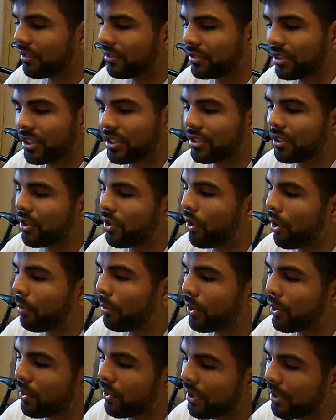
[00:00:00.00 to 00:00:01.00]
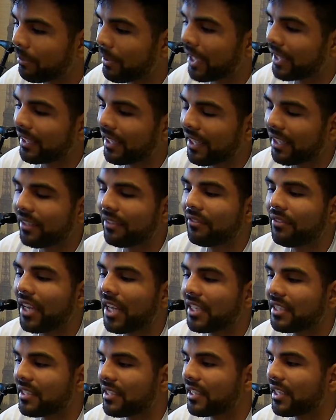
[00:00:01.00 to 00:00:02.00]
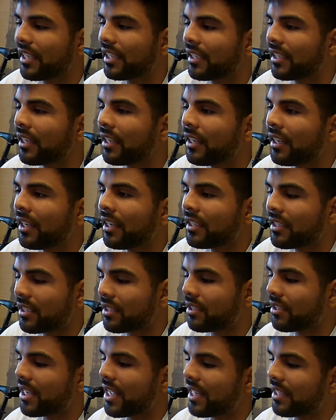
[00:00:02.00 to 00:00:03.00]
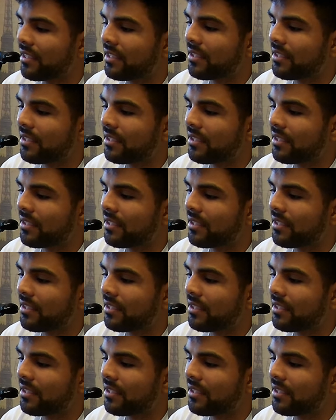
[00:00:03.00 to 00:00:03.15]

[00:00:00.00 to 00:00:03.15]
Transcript: just the normal cooling pad that elevates it, just to get